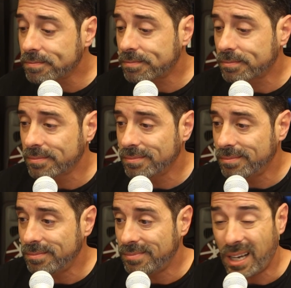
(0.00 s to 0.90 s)

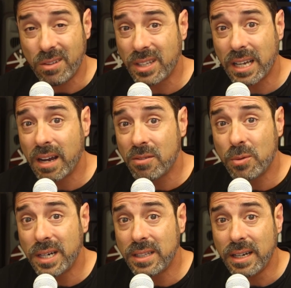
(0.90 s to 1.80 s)
I don't think I ever
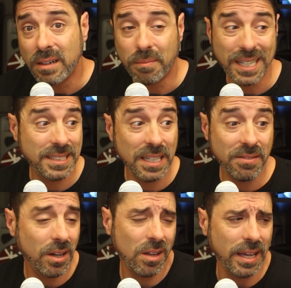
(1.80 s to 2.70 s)
went in there. My
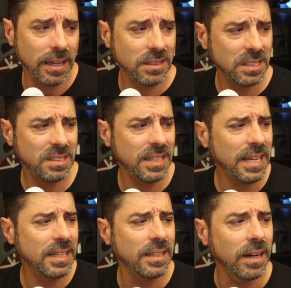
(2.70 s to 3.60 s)
TV, all that, just
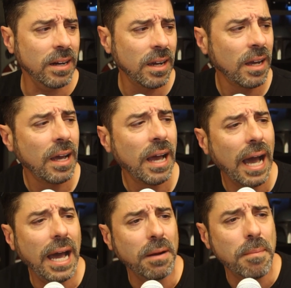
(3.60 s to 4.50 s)
stayed in there.
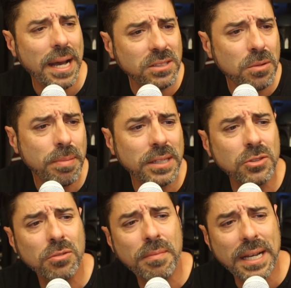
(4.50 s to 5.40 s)
I had a master
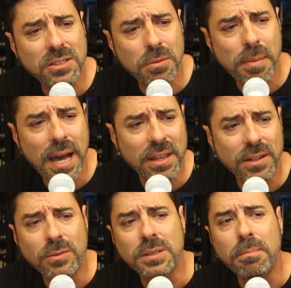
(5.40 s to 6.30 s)
bedroom, master bath,
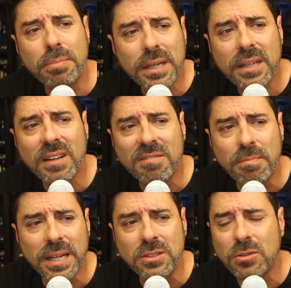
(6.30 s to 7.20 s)
and it was a big enough
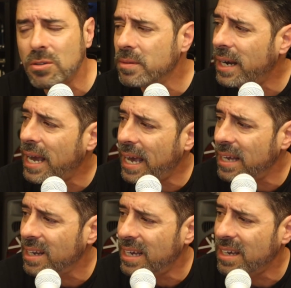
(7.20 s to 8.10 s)
bedroom that I
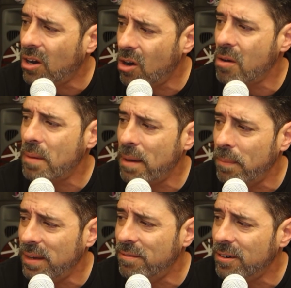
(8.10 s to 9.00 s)
had like all my
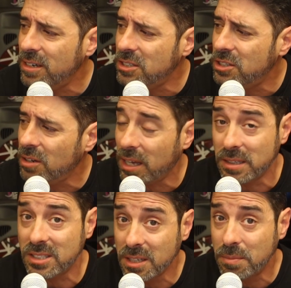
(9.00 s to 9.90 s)
bed furniture, like
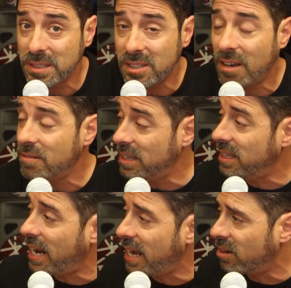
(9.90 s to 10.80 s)
the sleeping stuff, and
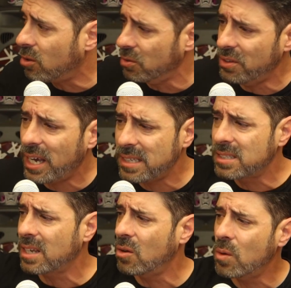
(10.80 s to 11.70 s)
then I had a whole
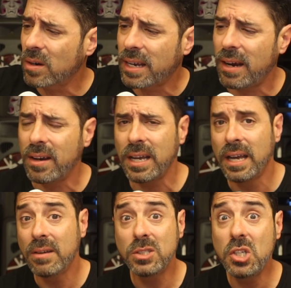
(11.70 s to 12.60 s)
desk and a work area.
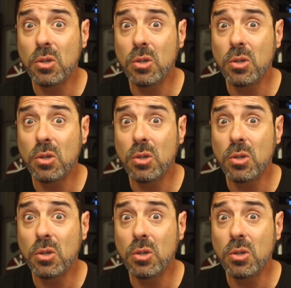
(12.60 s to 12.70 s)
It's